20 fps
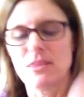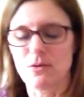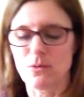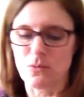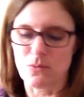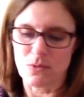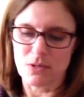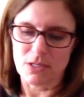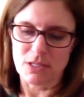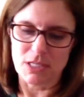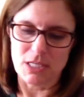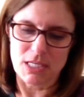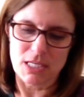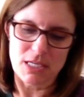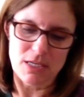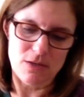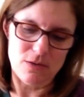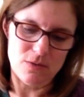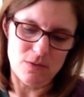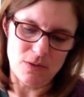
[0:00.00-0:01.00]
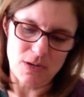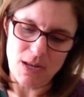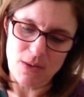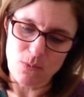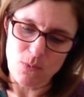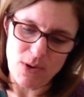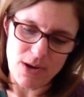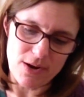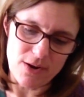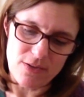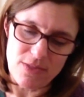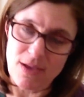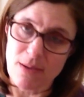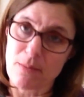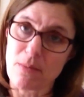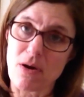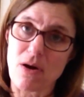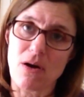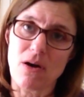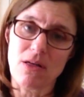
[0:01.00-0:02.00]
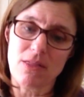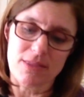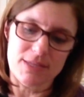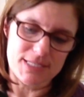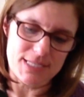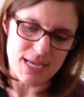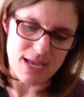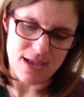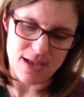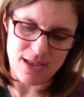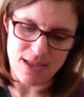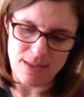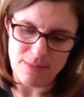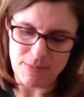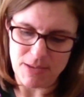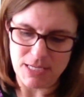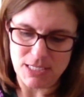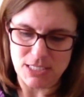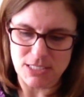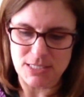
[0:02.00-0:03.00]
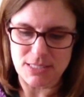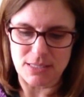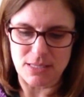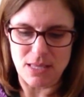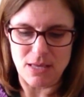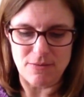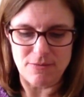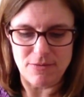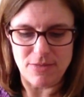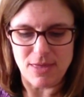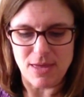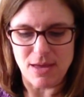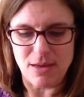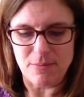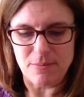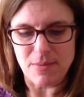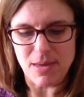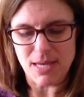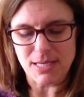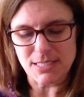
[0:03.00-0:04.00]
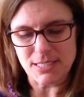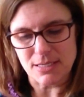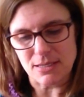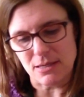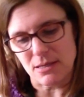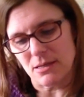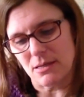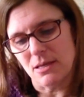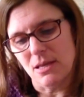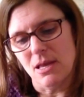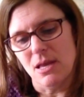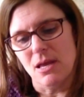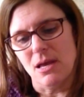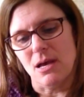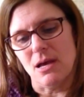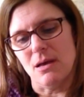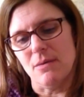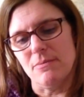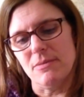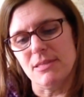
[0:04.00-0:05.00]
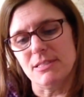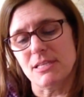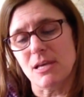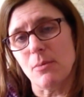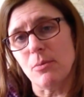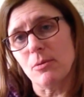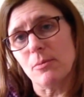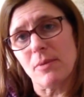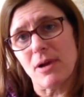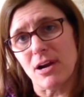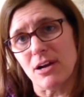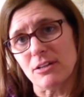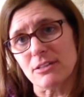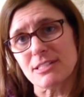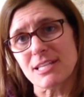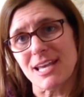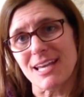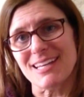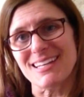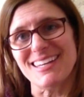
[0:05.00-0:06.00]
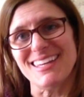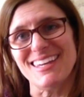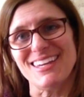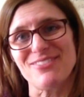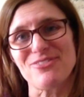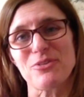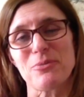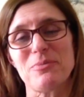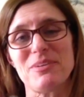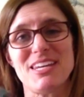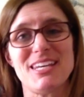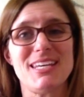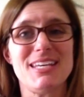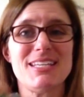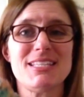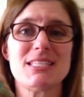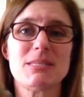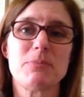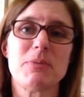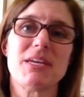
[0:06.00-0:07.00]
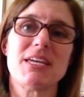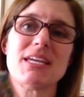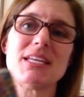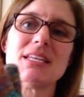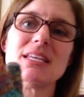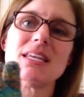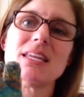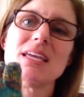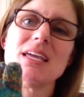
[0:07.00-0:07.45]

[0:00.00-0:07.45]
really cute, and I wear them all the time. I just love them. I did the double marl technique from Knitty Spin